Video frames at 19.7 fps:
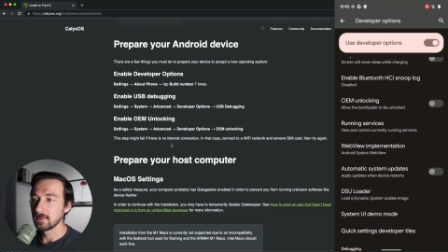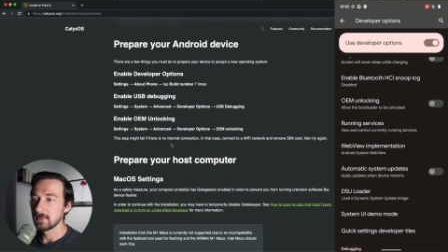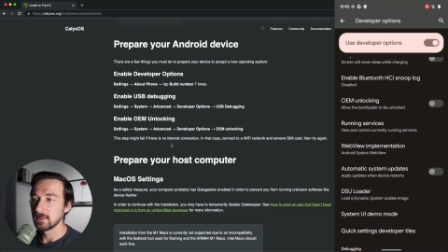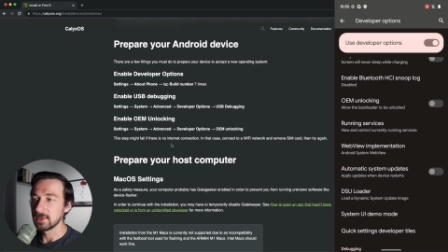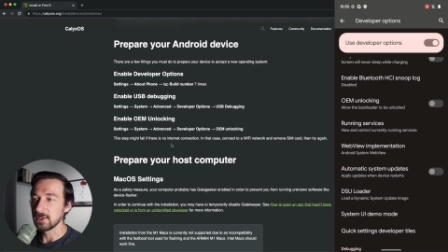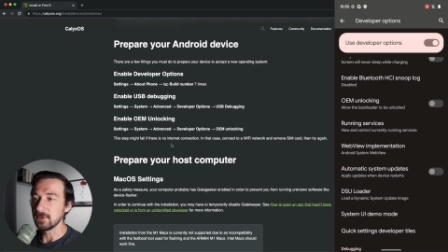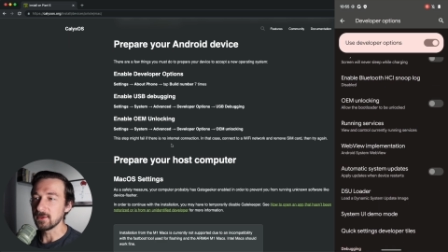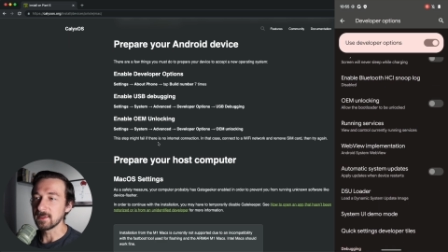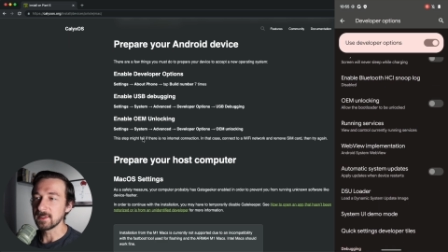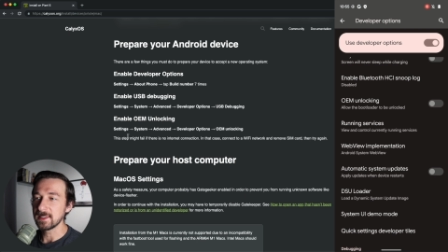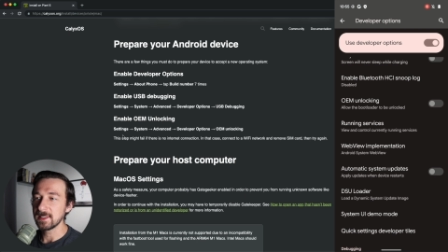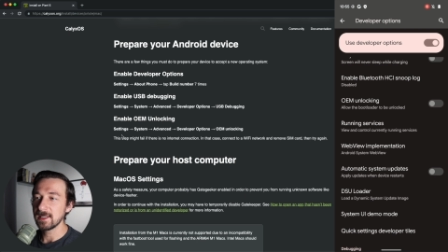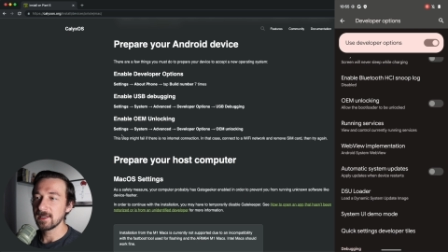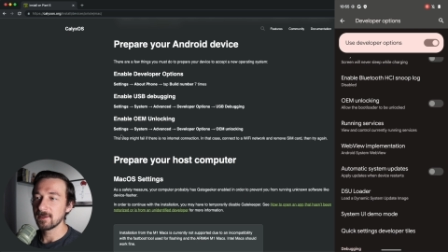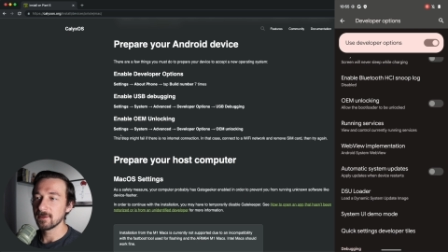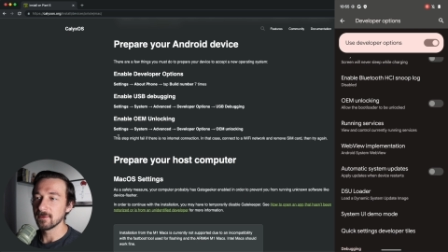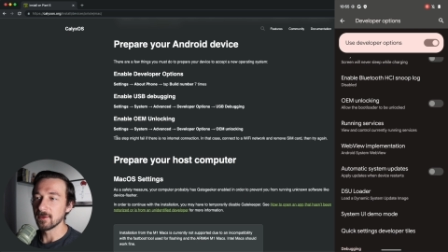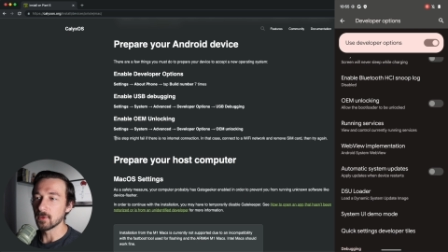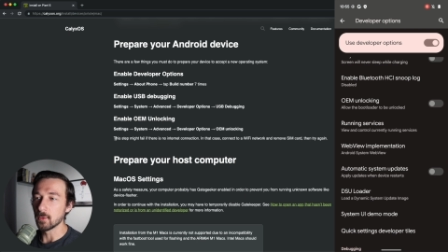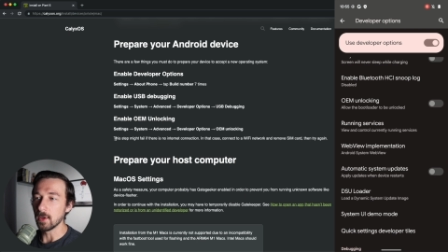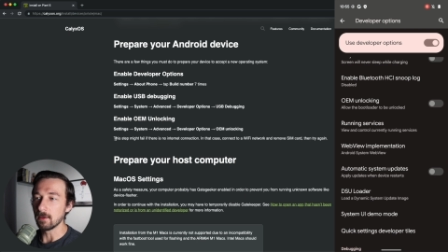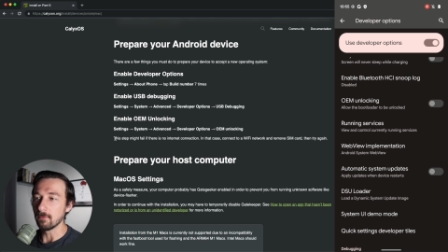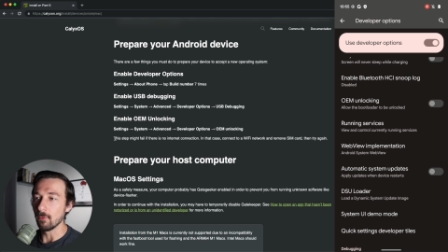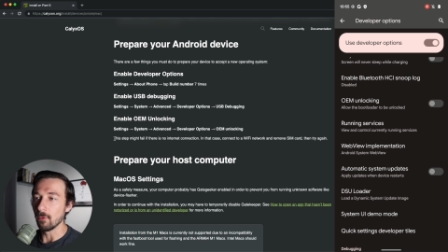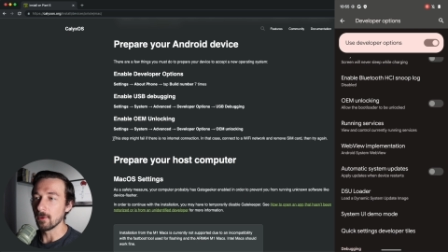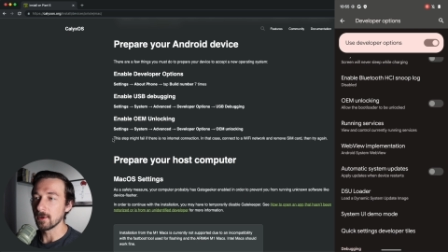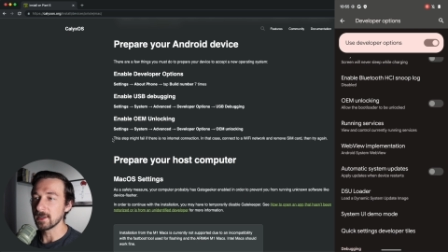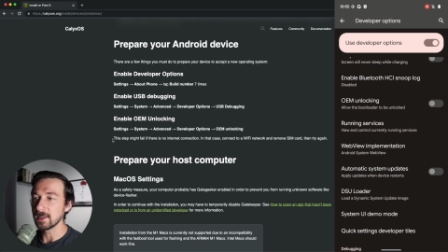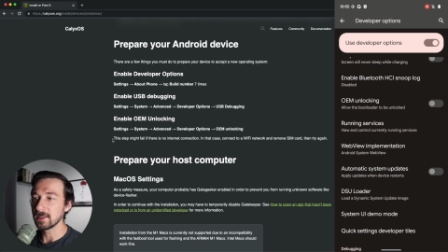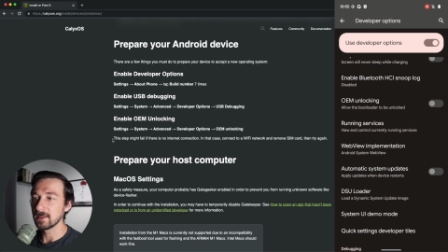So you can see here the quick
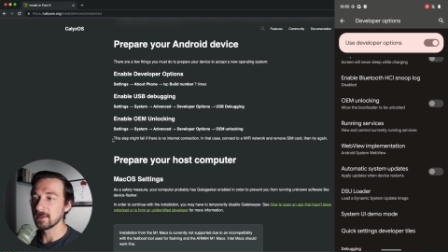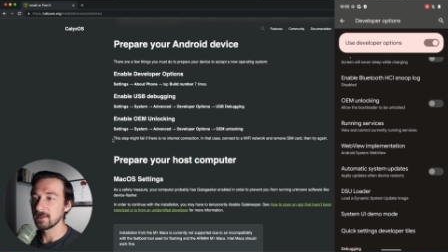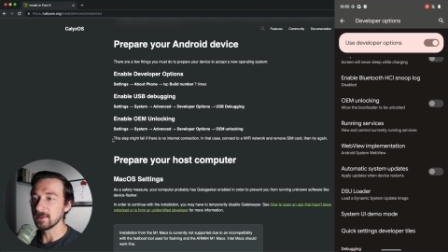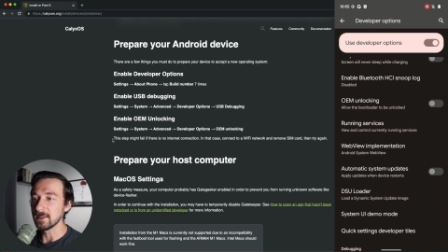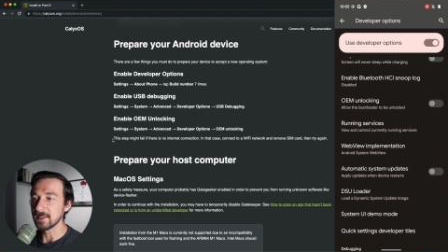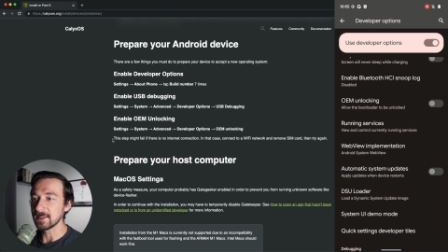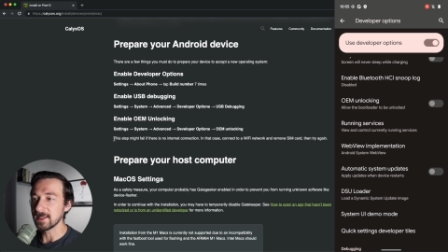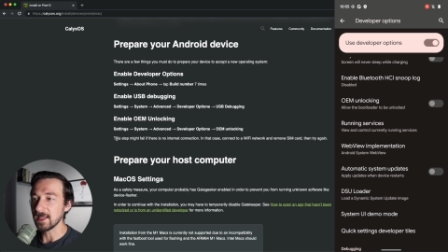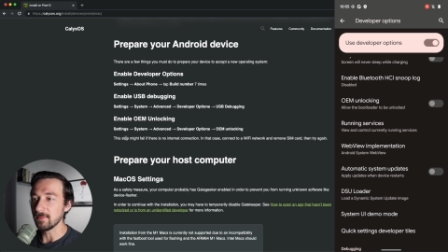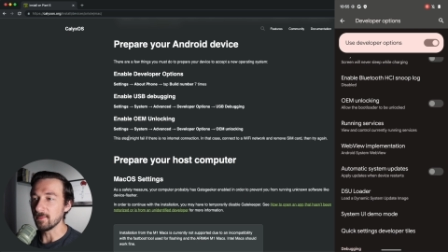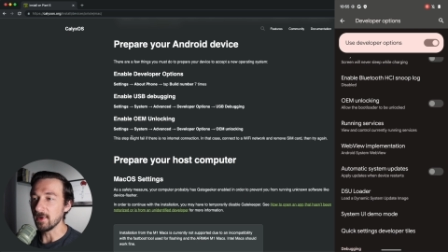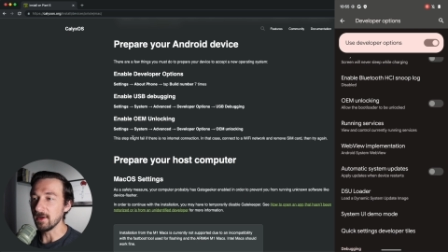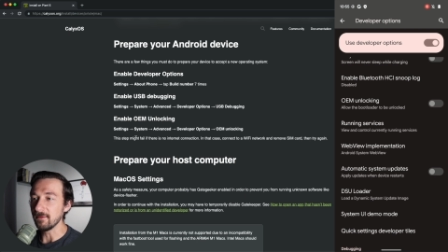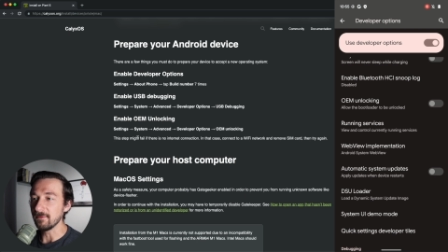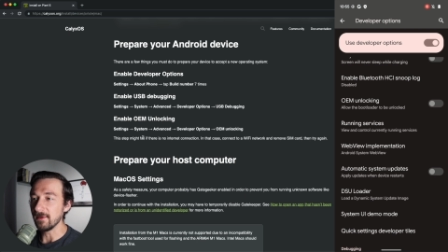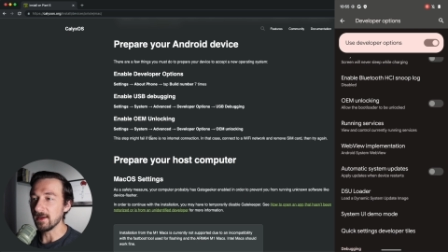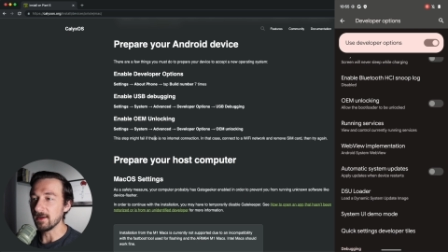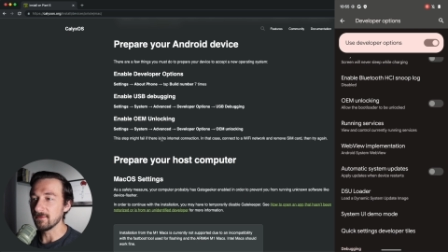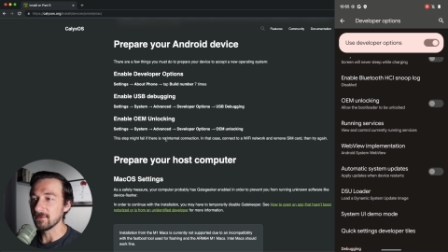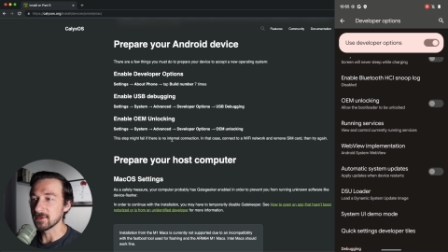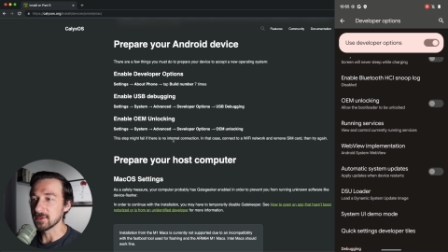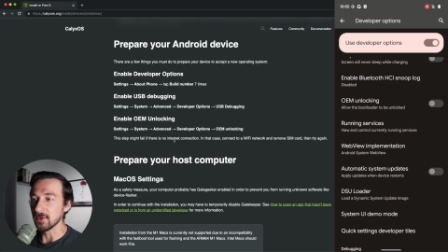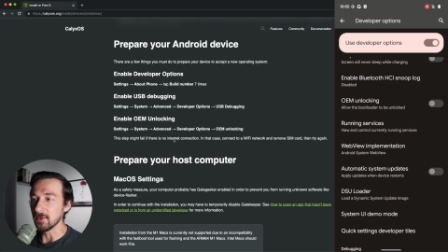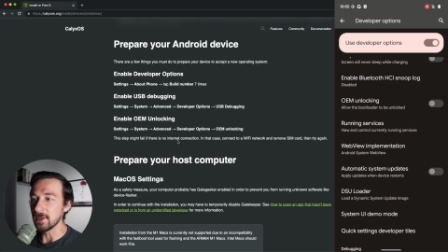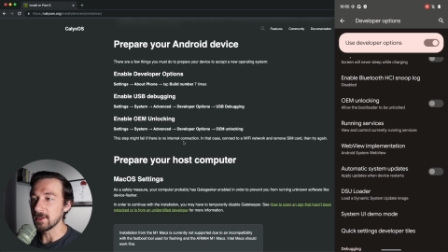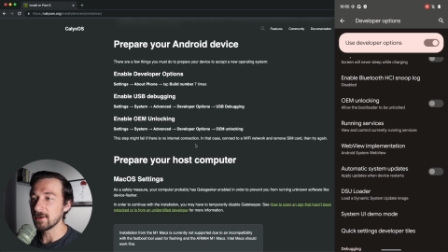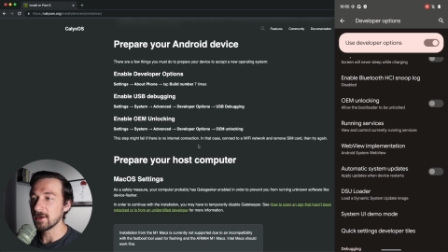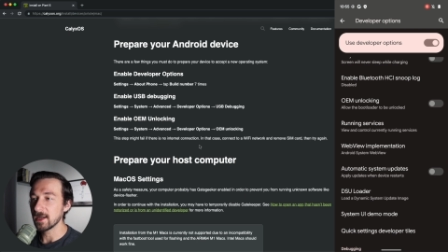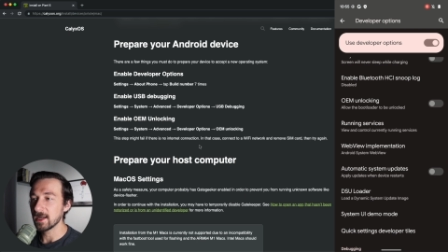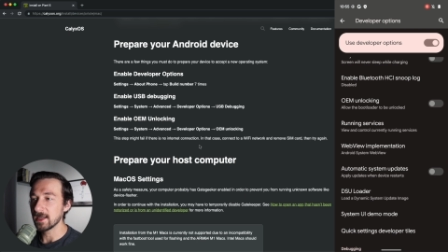warning, this step might fail if there's no
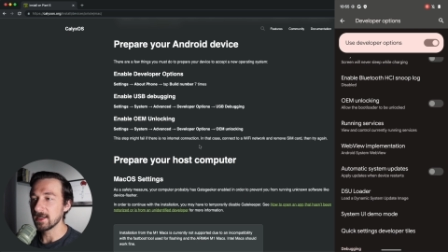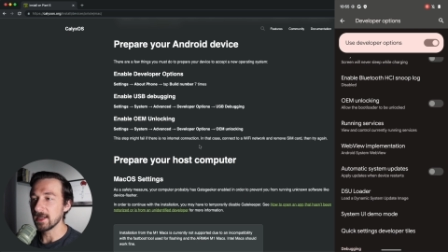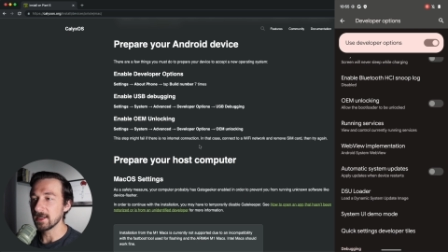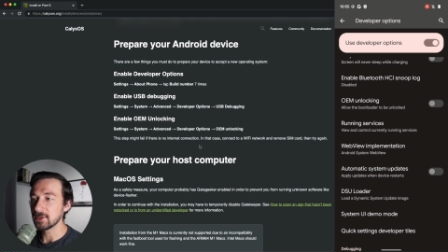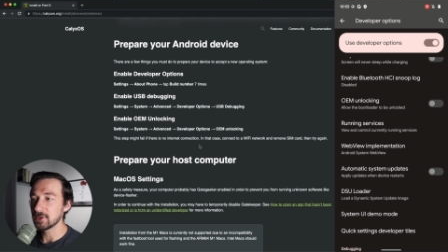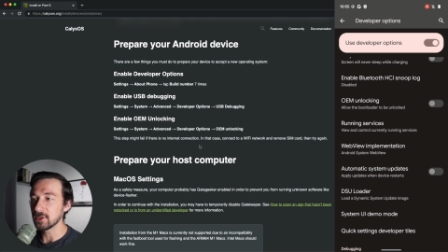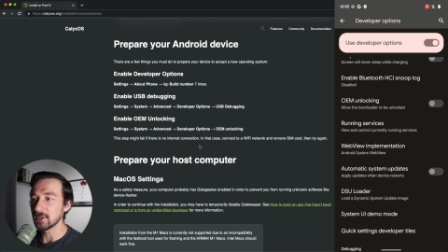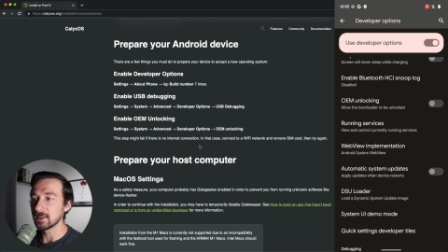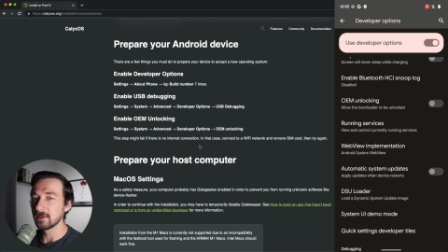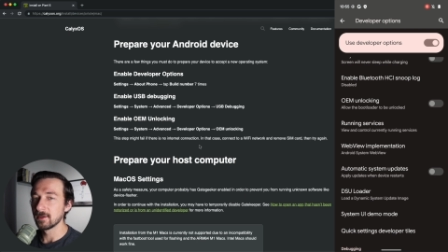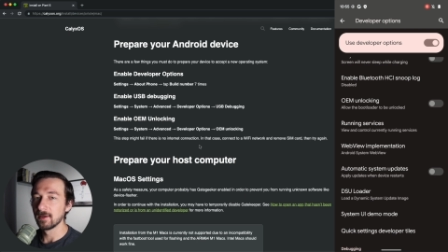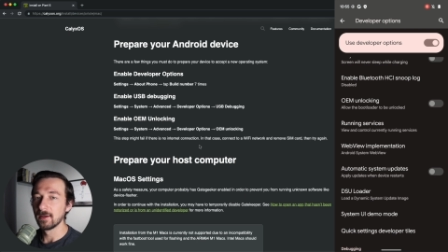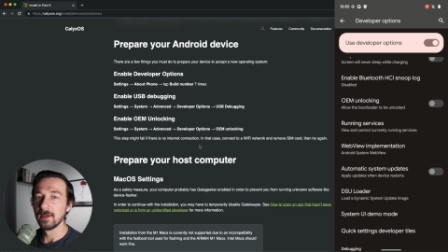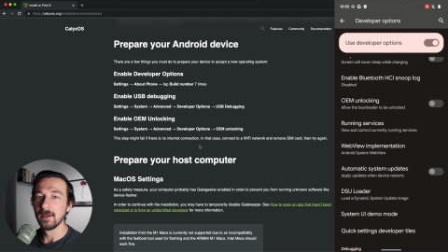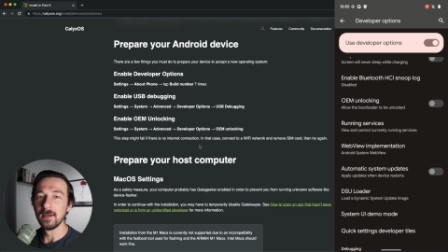internet connection.